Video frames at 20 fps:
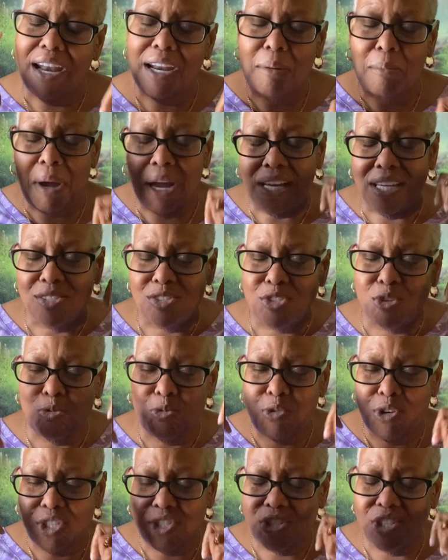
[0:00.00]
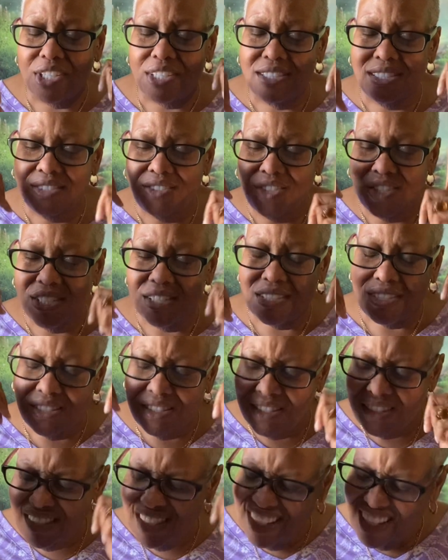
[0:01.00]
and my intuition is
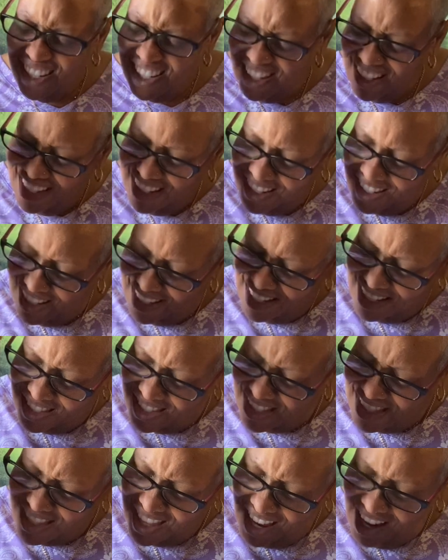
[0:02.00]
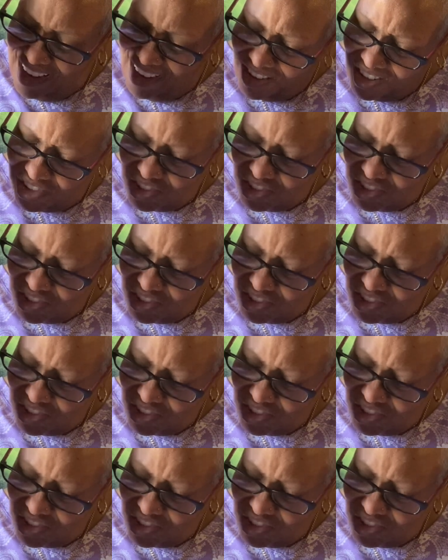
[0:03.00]
just, it's there.